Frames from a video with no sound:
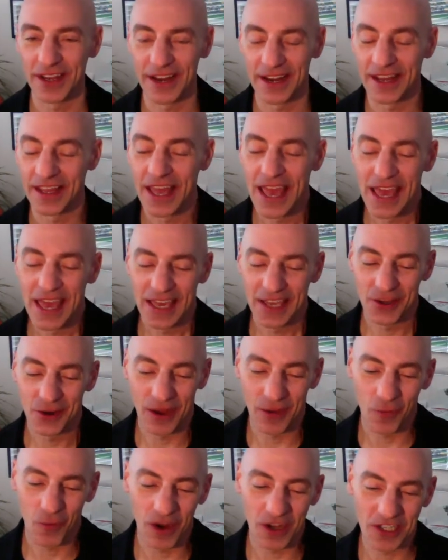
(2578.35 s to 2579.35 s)
And, you know,
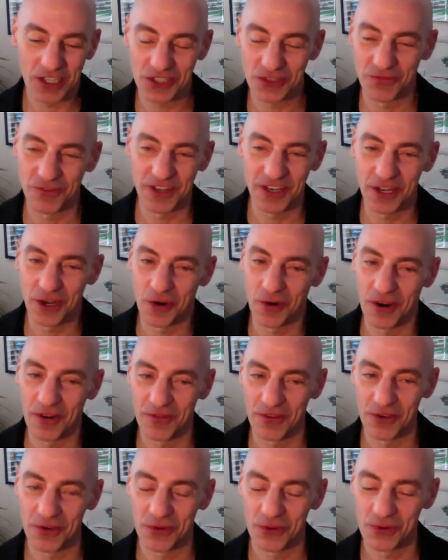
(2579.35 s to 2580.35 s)
I watched a video of
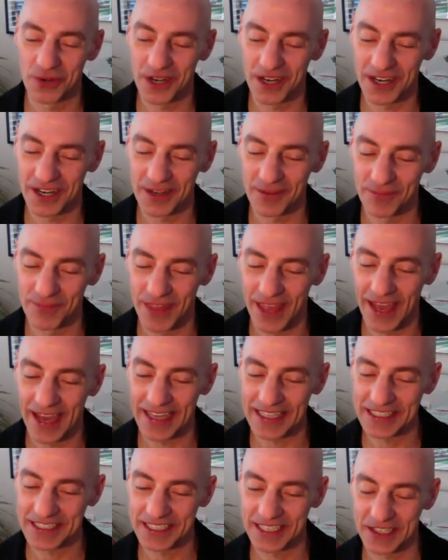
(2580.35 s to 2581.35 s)
you
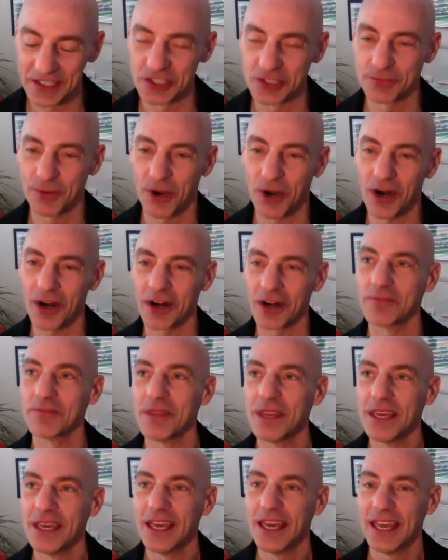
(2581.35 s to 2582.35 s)
at Spa
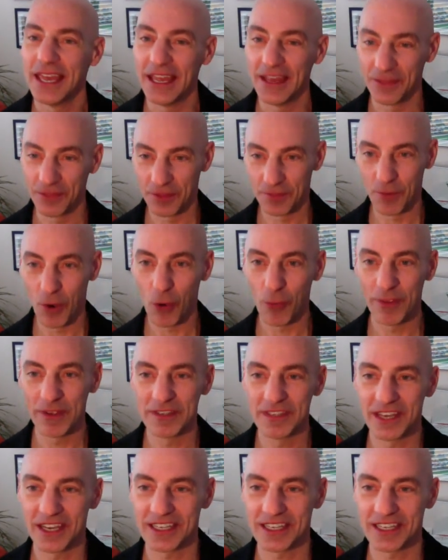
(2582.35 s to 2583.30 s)
in the Moby Dick